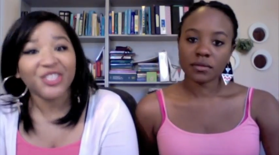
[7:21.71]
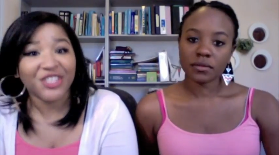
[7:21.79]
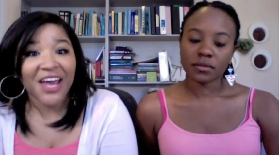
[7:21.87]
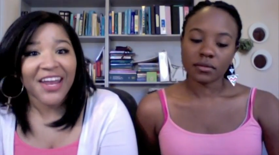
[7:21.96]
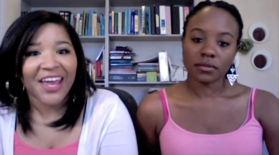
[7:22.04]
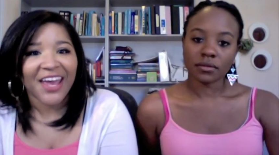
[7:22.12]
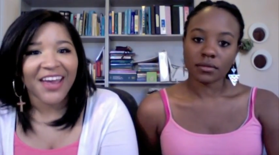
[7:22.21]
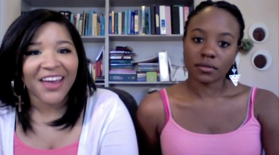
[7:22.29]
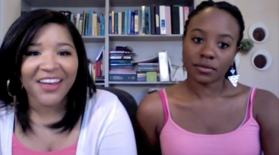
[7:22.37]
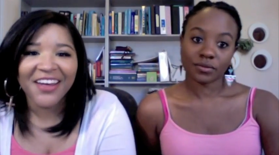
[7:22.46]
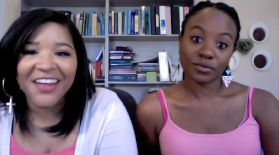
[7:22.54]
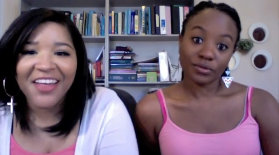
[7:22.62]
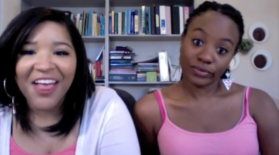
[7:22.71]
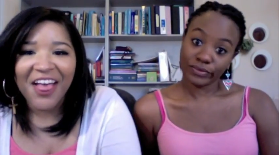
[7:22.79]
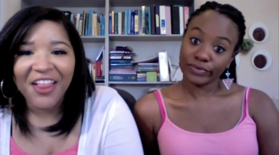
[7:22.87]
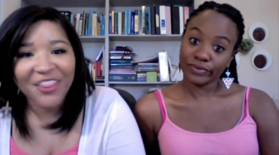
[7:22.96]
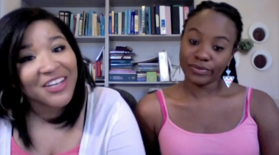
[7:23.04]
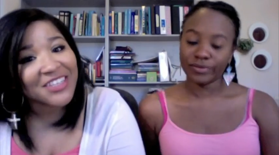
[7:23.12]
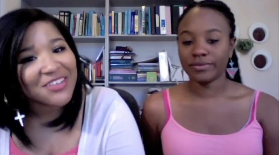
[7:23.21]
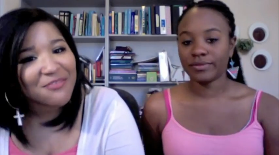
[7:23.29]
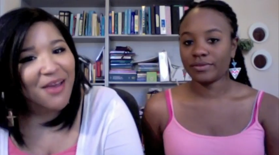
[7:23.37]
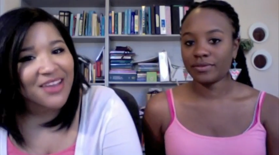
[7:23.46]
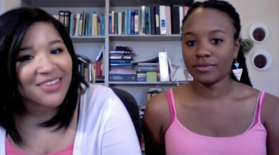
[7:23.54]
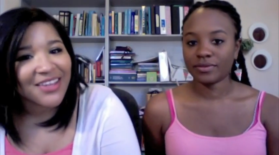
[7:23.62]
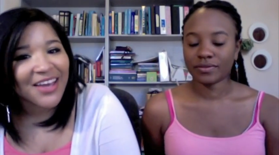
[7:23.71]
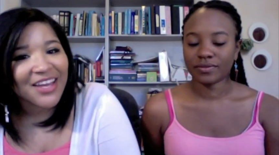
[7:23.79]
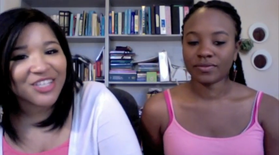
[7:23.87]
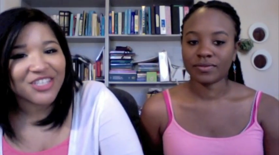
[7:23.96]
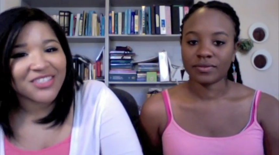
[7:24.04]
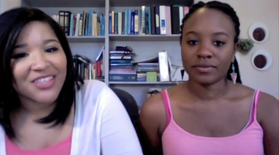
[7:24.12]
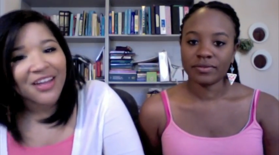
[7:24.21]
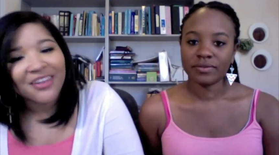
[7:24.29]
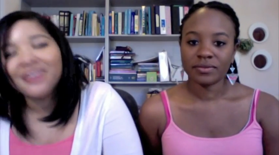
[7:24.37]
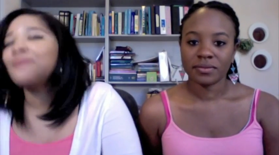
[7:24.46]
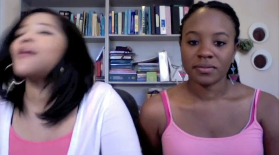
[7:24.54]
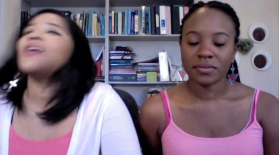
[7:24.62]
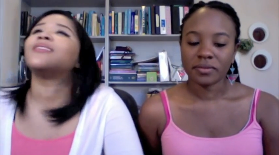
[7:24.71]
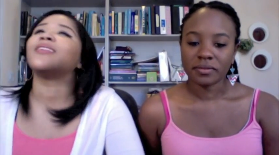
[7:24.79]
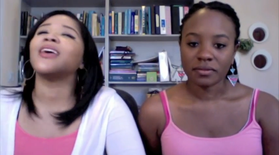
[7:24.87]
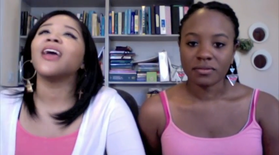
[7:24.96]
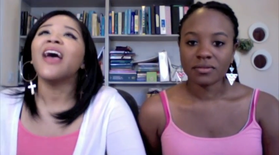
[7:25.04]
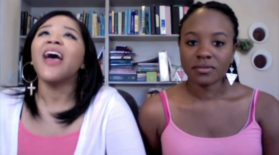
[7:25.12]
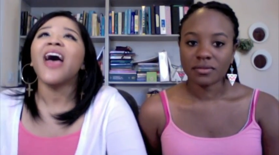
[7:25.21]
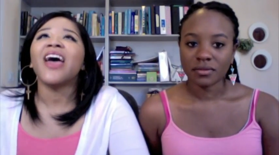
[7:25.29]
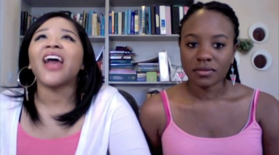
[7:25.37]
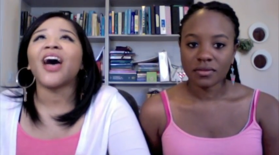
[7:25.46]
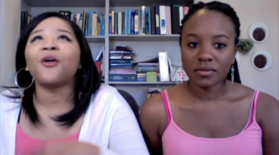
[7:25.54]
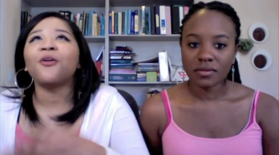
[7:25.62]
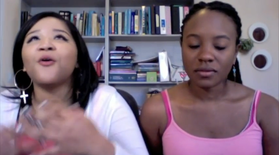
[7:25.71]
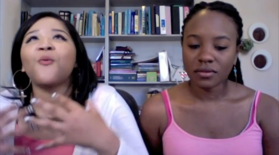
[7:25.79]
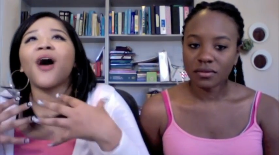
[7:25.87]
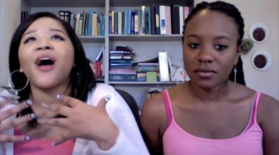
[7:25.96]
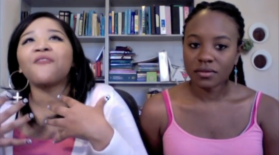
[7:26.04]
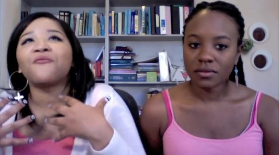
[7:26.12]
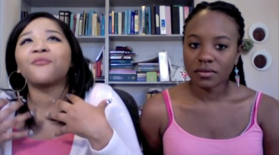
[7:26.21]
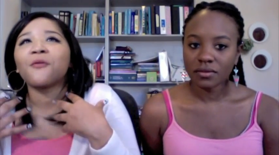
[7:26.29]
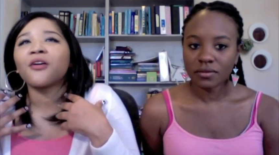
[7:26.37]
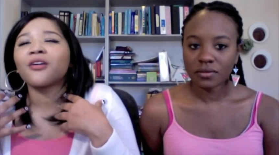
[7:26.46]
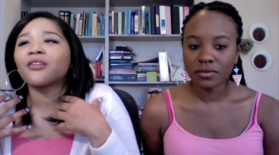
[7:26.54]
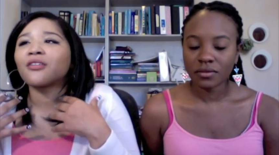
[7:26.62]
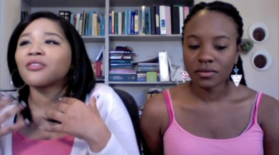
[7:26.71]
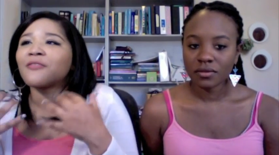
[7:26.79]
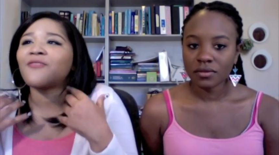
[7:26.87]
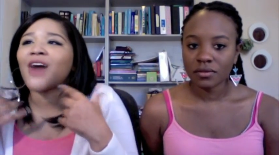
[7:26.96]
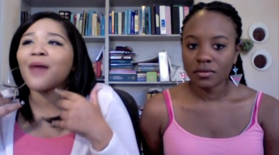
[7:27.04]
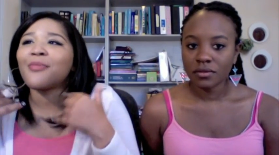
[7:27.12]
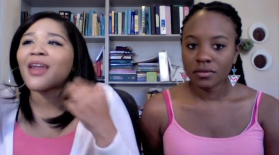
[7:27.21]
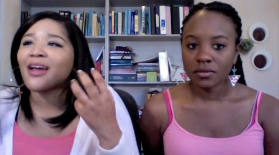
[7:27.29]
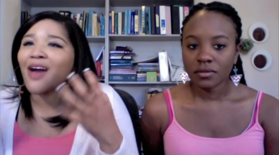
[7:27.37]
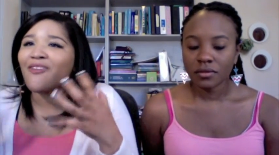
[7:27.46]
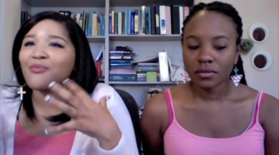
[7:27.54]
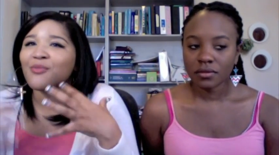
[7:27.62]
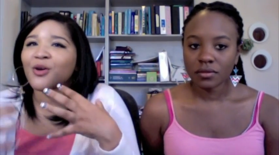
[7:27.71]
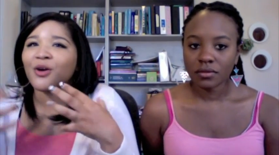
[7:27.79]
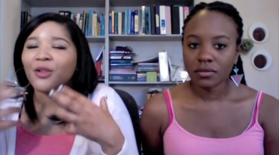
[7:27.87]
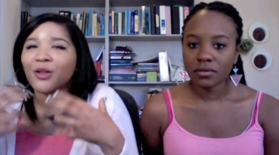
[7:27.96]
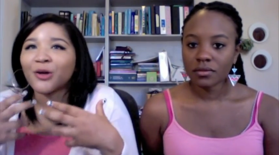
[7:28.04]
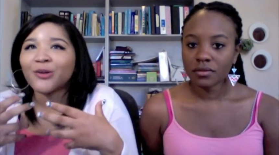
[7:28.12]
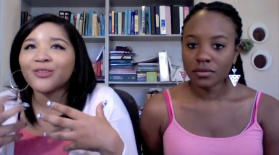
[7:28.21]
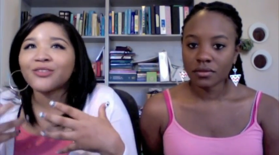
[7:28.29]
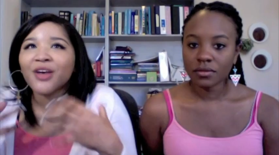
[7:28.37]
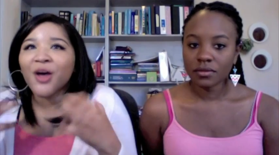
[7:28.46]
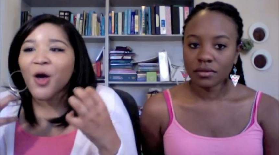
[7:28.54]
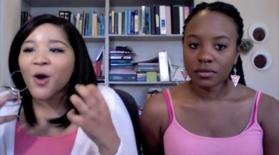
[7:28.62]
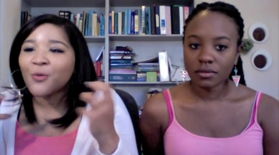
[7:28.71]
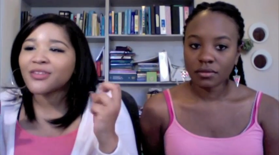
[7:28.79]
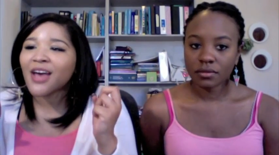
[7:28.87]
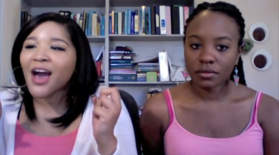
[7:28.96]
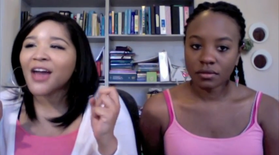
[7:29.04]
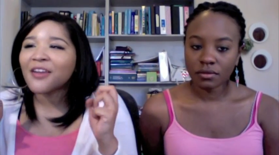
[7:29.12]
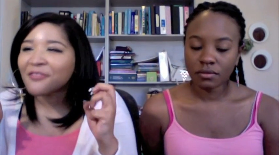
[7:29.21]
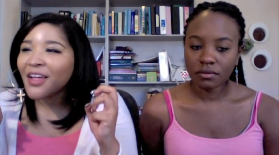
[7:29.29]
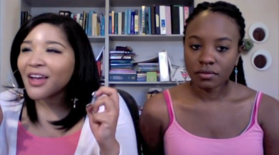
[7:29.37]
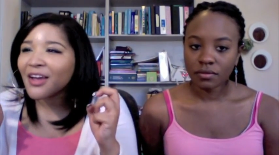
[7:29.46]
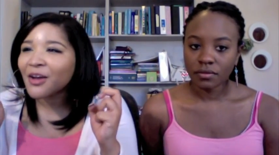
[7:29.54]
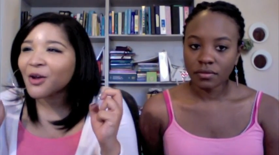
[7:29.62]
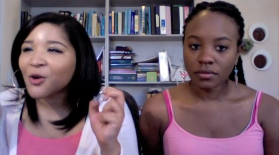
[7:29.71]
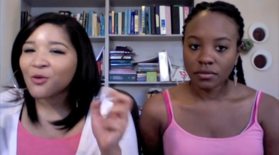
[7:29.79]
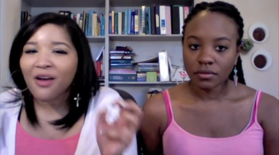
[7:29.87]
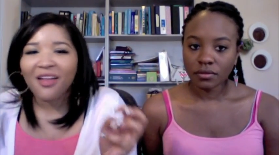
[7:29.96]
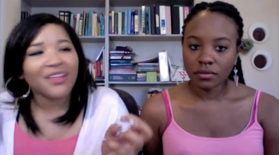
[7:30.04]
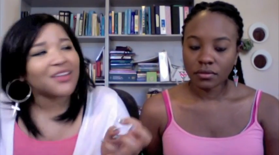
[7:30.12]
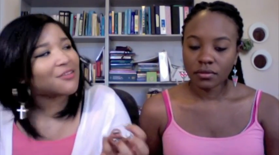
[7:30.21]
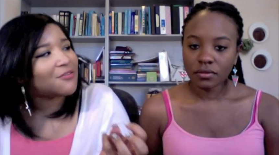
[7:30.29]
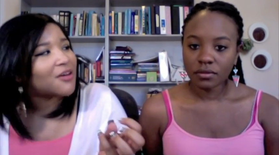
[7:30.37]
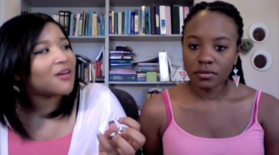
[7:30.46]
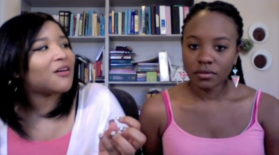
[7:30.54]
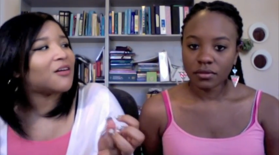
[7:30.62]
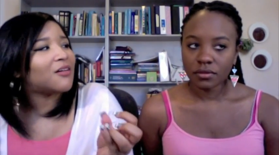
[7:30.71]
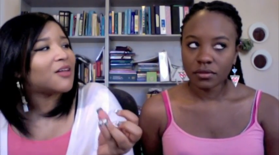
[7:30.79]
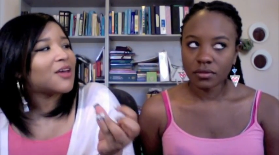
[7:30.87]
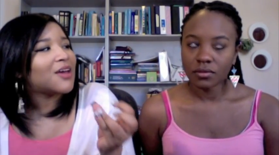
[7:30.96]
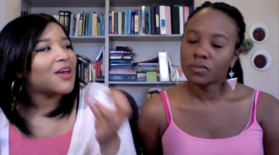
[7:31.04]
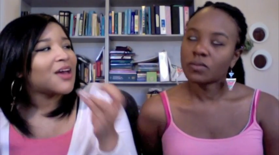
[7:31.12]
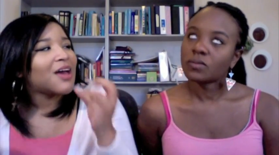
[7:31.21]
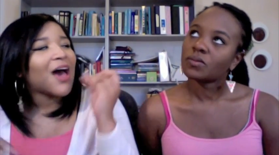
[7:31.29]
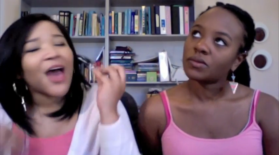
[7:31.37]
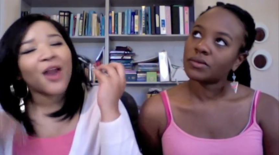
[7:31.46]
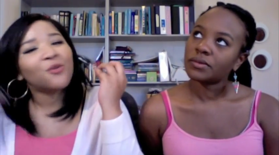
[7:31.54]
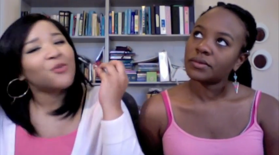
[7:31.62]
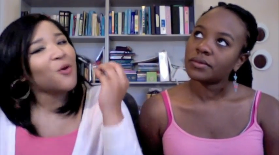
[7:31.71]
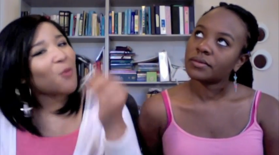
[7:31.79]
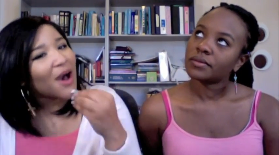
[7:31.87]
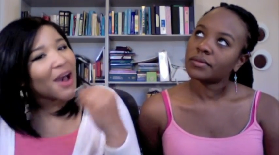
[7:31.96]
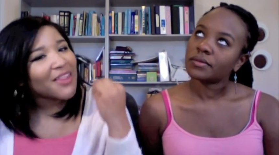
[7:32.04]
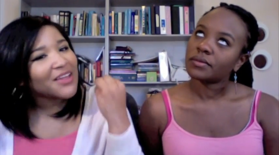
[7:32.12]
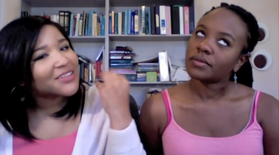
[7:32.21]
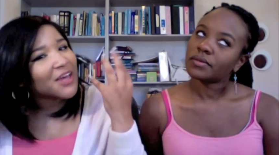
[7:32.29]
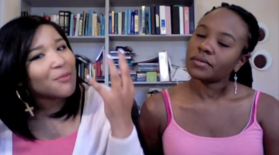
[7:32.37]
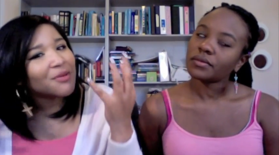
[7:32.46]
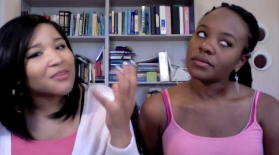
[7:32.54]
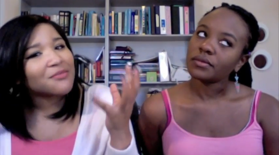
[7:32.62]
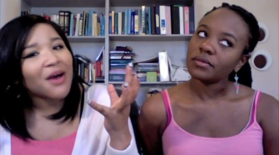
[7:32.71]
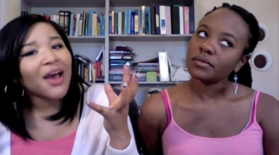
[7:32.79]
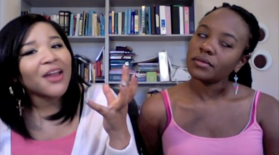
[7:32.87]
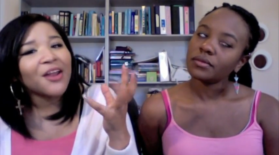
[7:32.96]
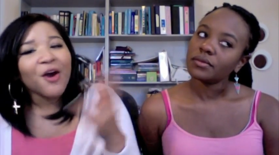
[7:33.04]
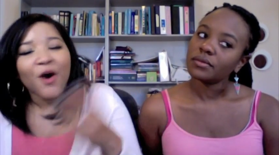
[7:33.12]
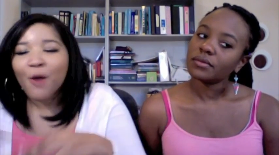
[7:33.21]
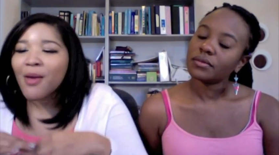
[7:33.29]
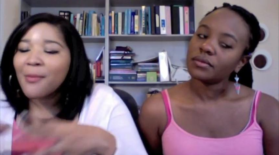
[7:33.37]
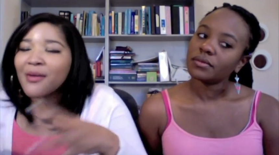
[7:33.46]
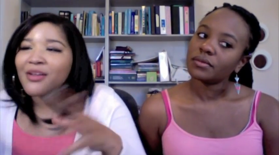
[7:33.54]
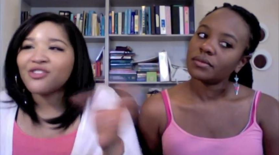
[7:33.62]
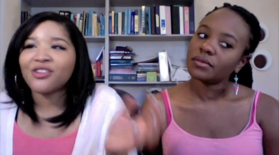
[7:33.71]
Speaker 1: Jenny looked amazing, and she sounded amazing. And I don't know why, from her, the vibe that I got from her clothes was kind of like Cruella DeVille. I don't know why that's coming to mind. Or maybe it's